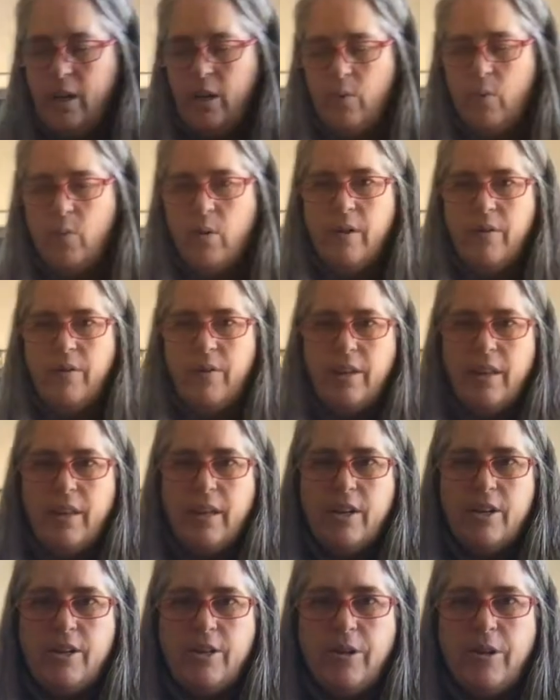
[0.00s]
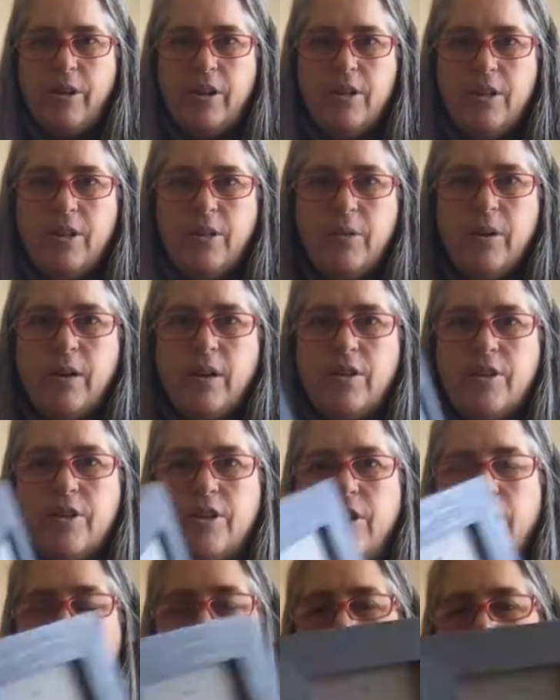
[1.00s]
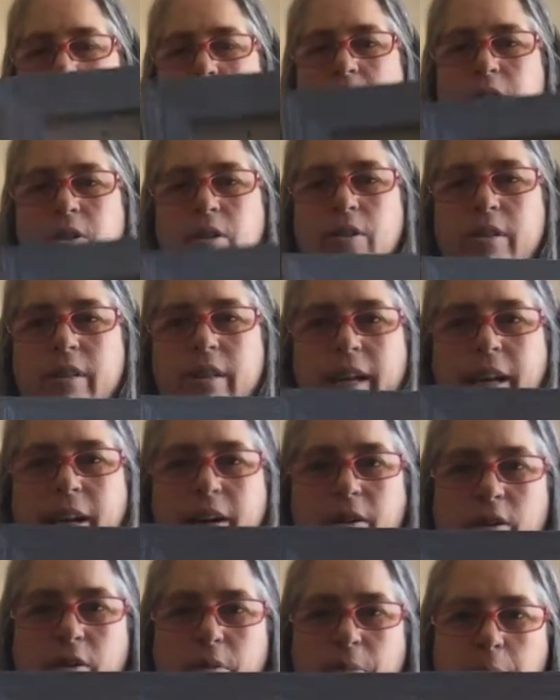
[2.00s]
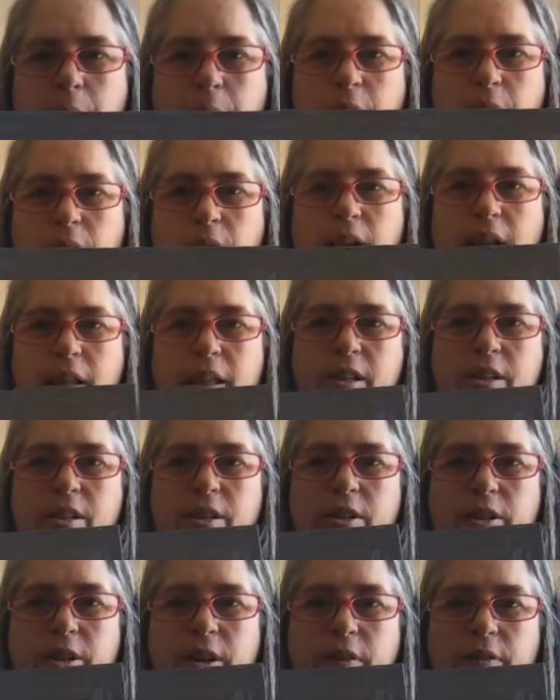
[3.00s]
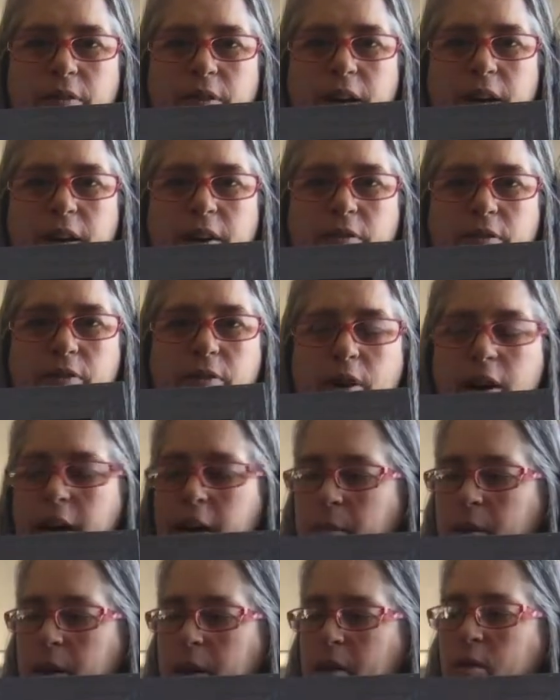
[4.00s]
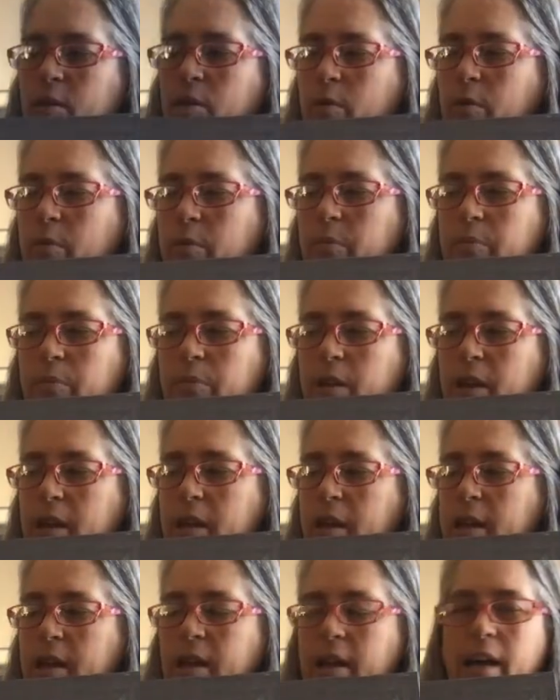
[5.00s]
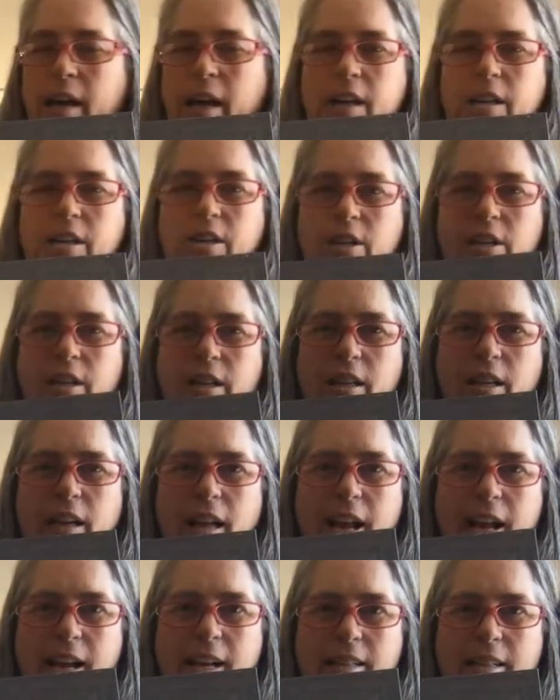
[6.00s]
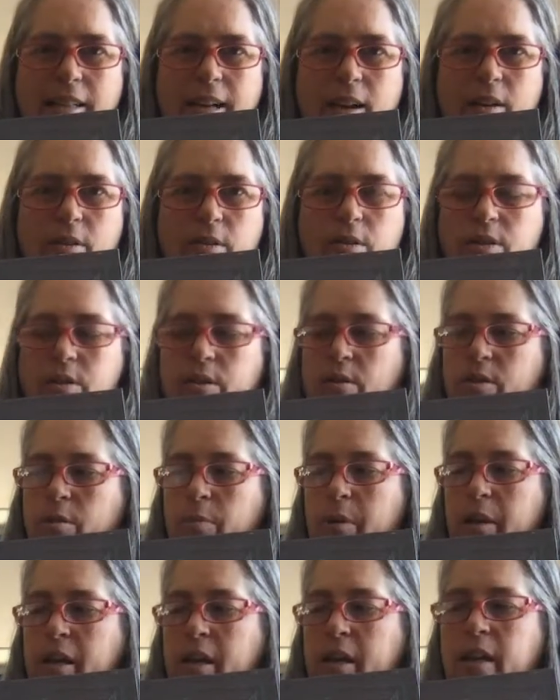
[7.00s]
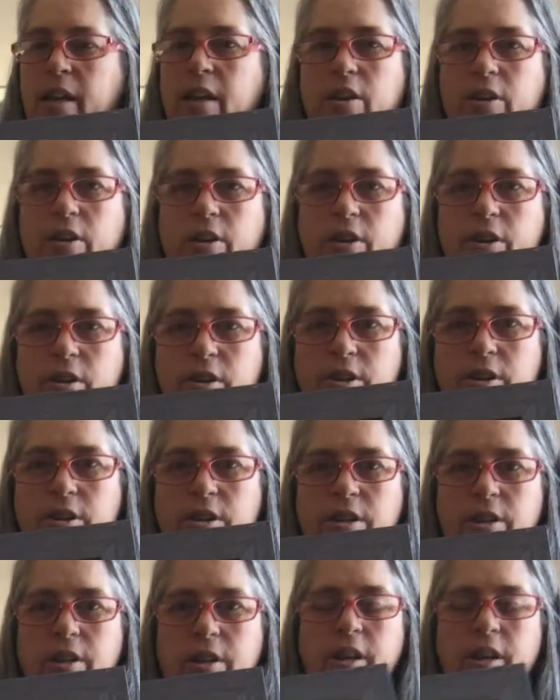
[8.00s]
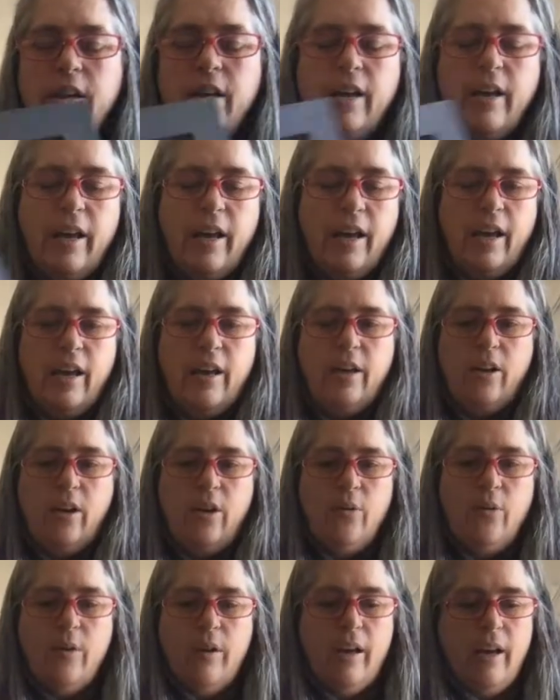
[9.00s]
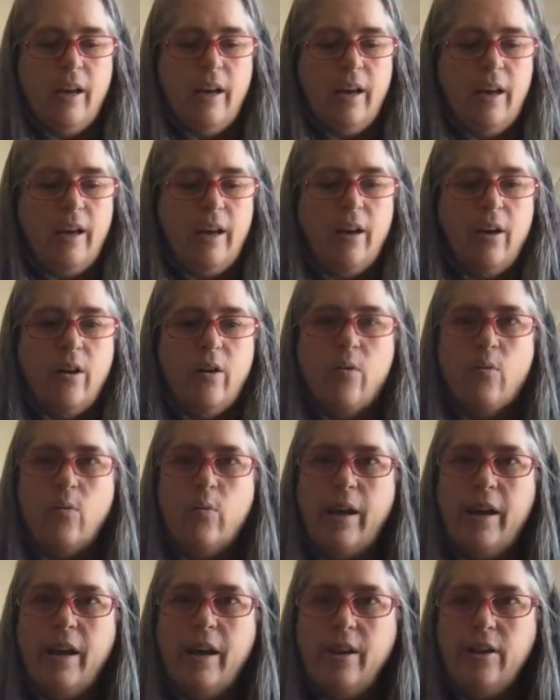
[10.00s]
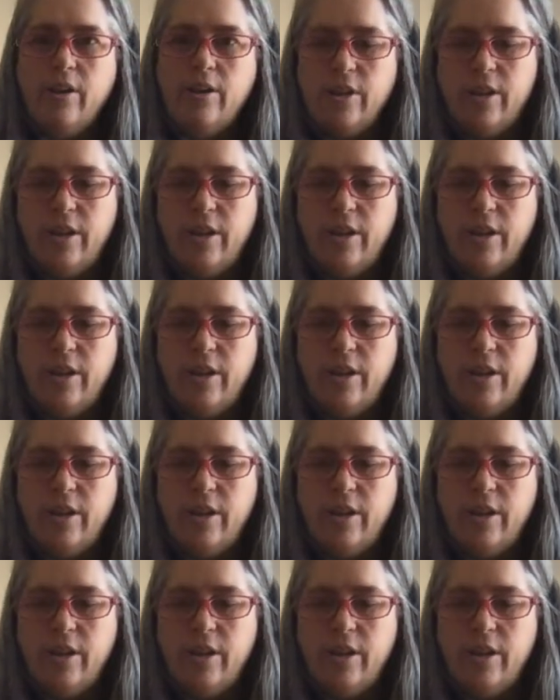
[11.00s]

One of the things you can do, and I'll show you pictures later of people who've done this, is you can find a frame at home. I took the glass out so nobody can get hurt. And you can arrange